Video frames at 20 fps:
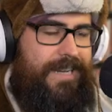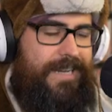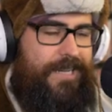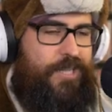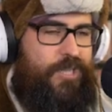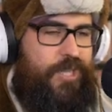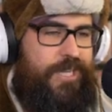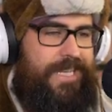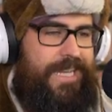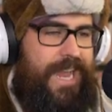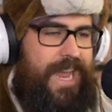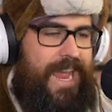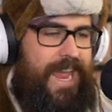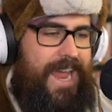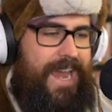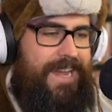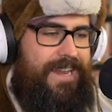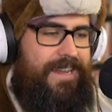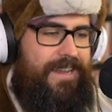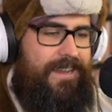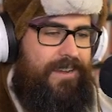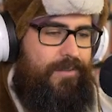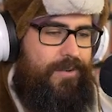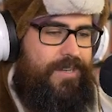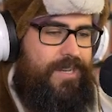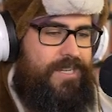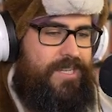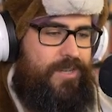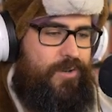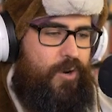Is she dead?
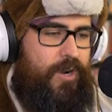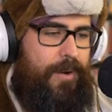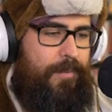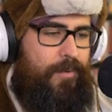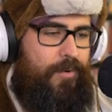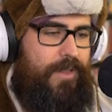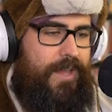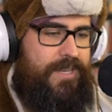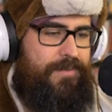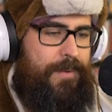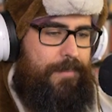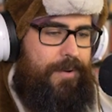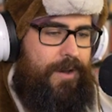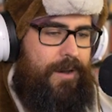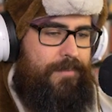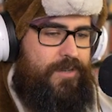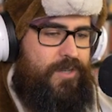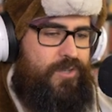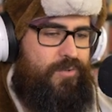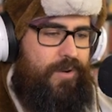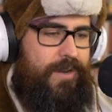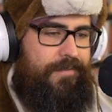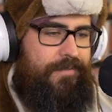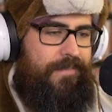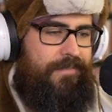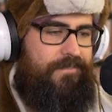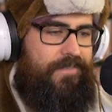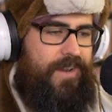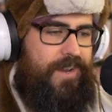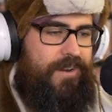We touched the door and I realized my palms are sweating
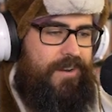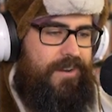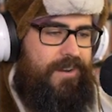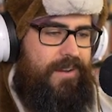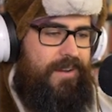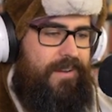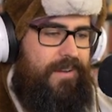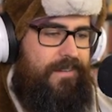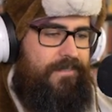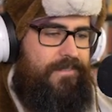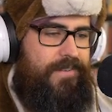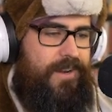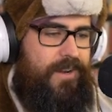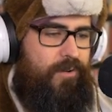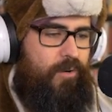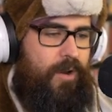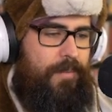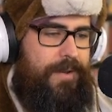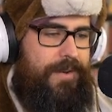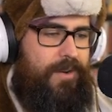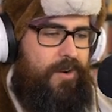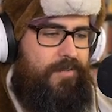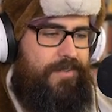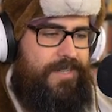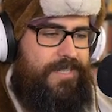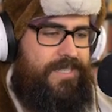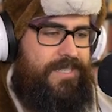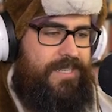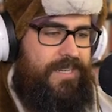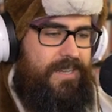from fear. Fear. Why am I
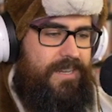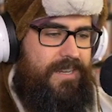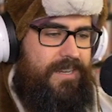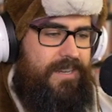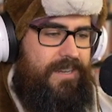nervous?